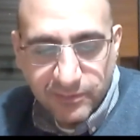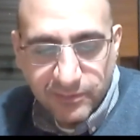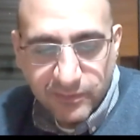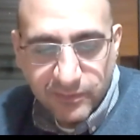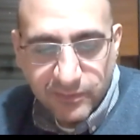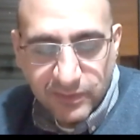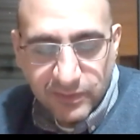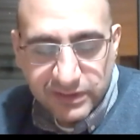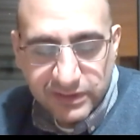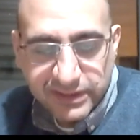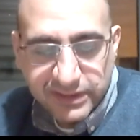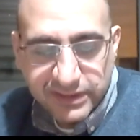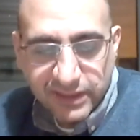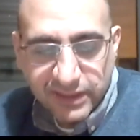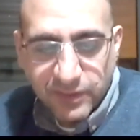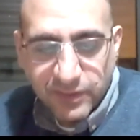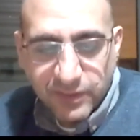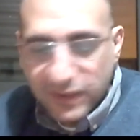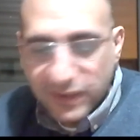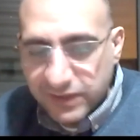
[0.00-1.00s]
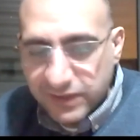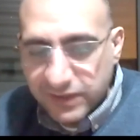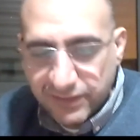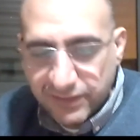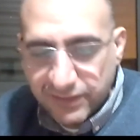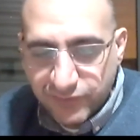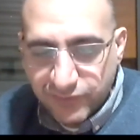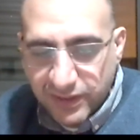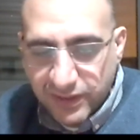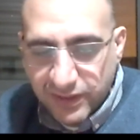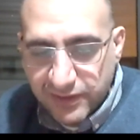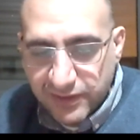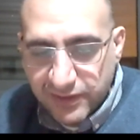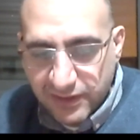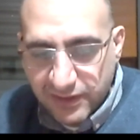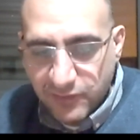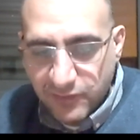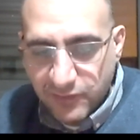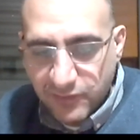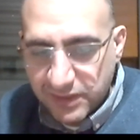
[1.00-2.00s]
is like, we cannot live together and
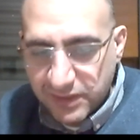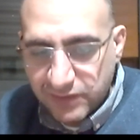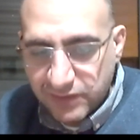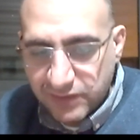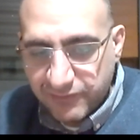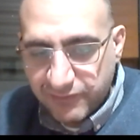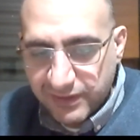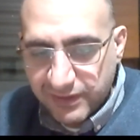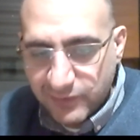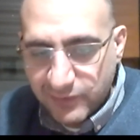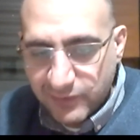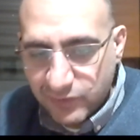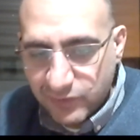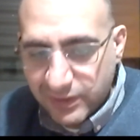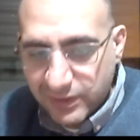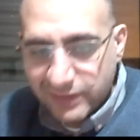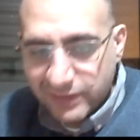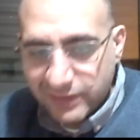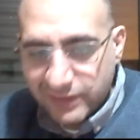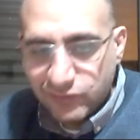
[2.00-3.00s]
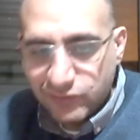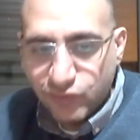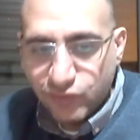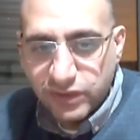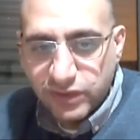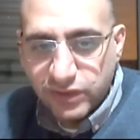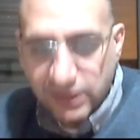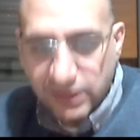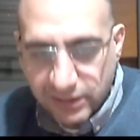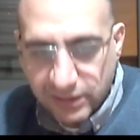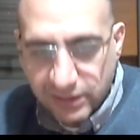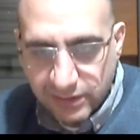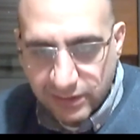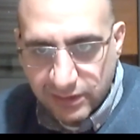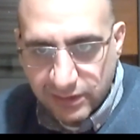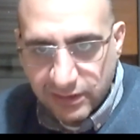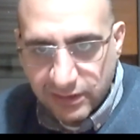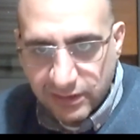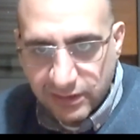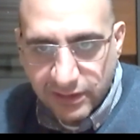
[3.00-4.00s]
we need to find a way to get totally
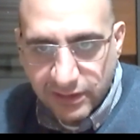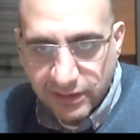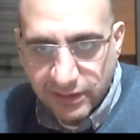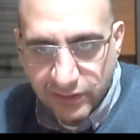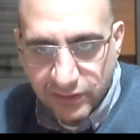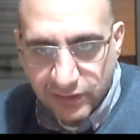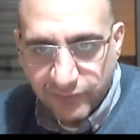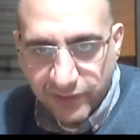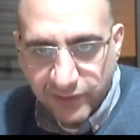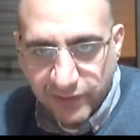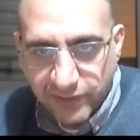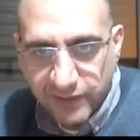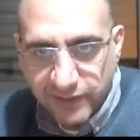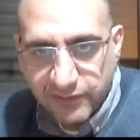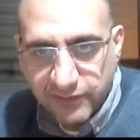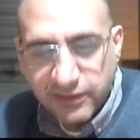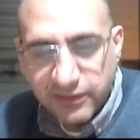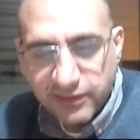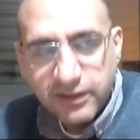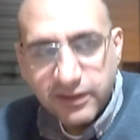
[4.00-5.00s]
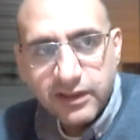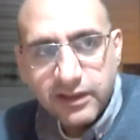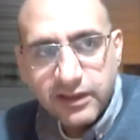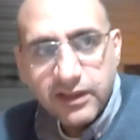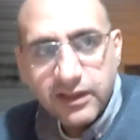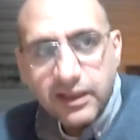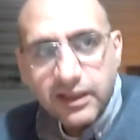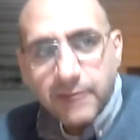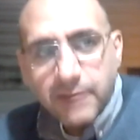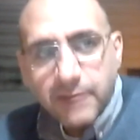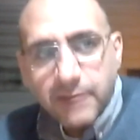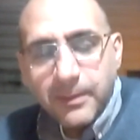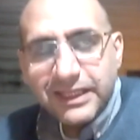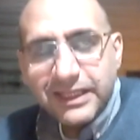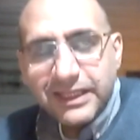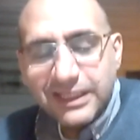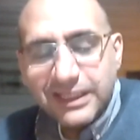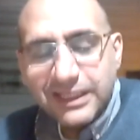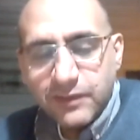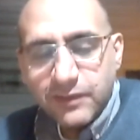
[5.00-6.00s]
rid of the other. But
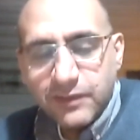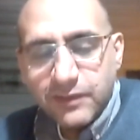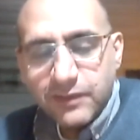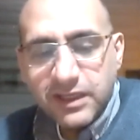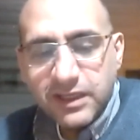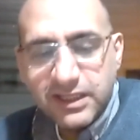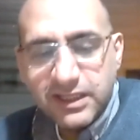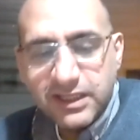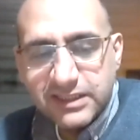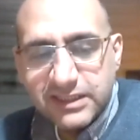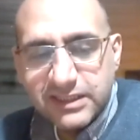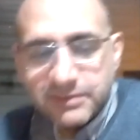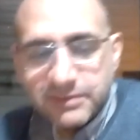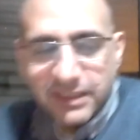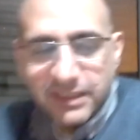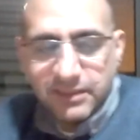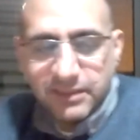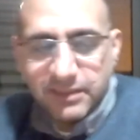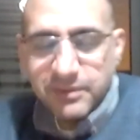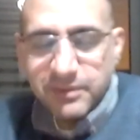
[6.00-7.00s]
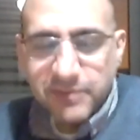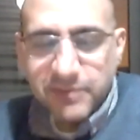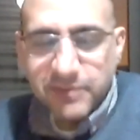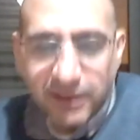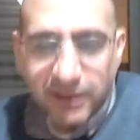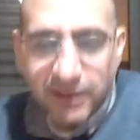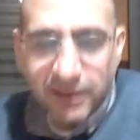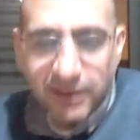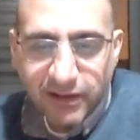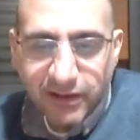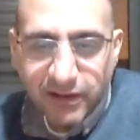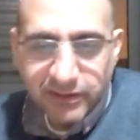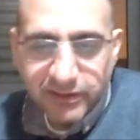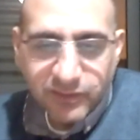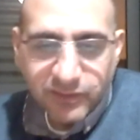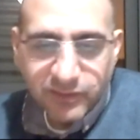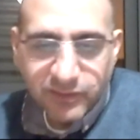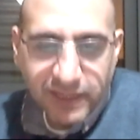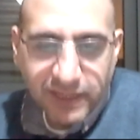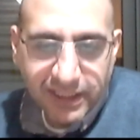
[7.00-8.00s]
in a way, it is many people are
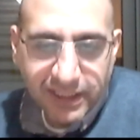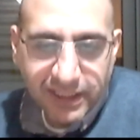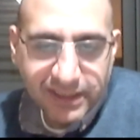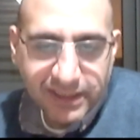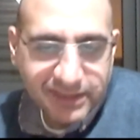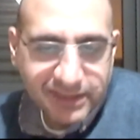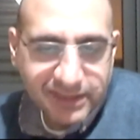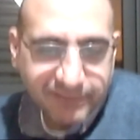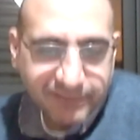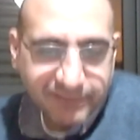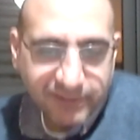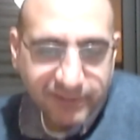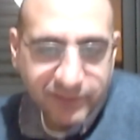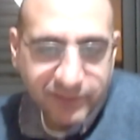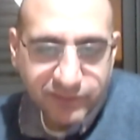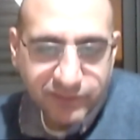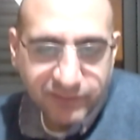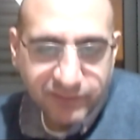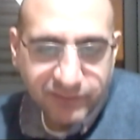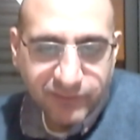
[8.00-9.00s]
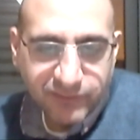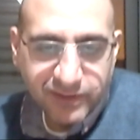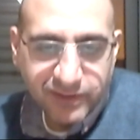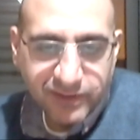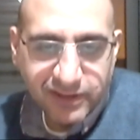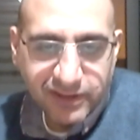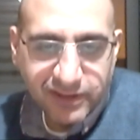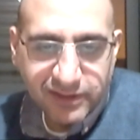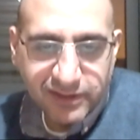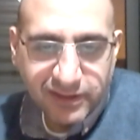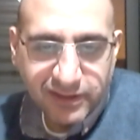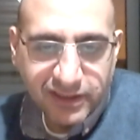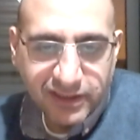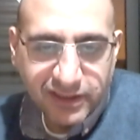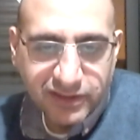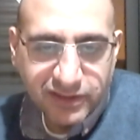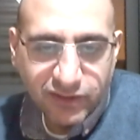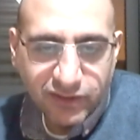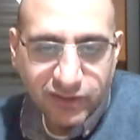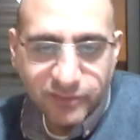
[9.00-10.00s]
arguing, and that's very much even within the
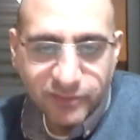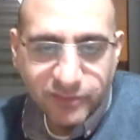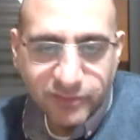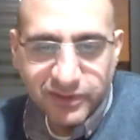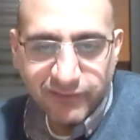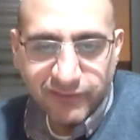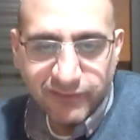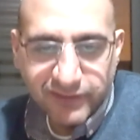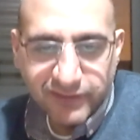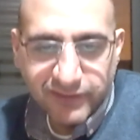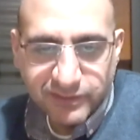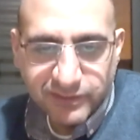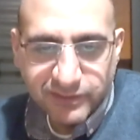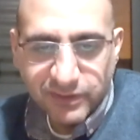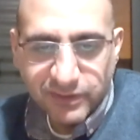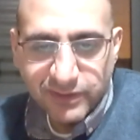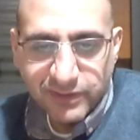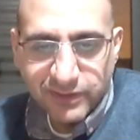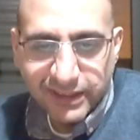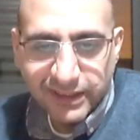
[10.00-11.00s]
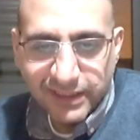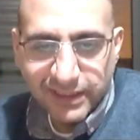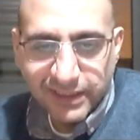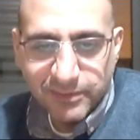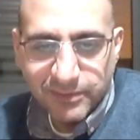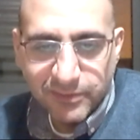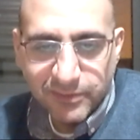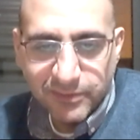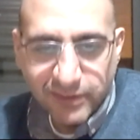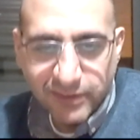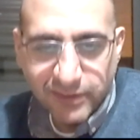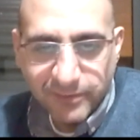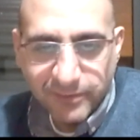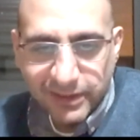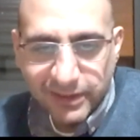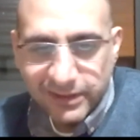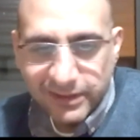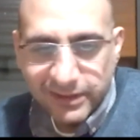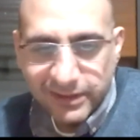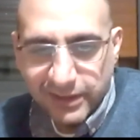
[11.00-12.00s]
international observers, when you get like people who are
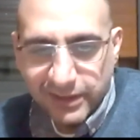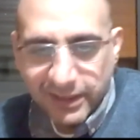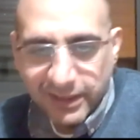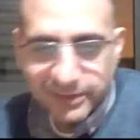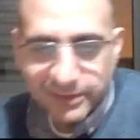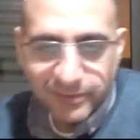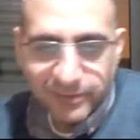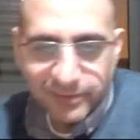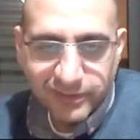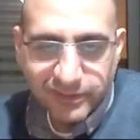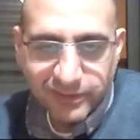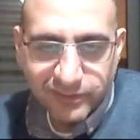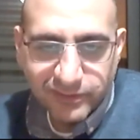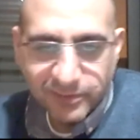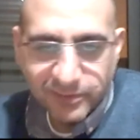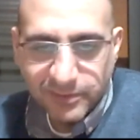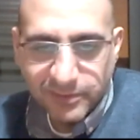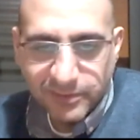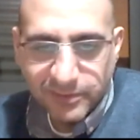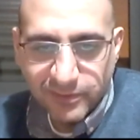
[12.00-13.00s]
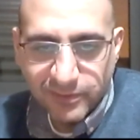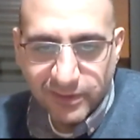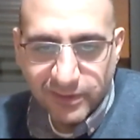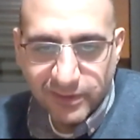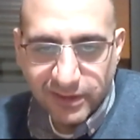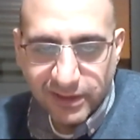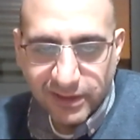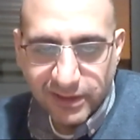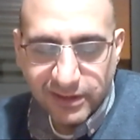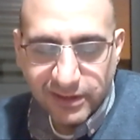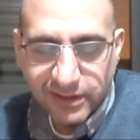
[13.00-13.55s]
military experts or people who are like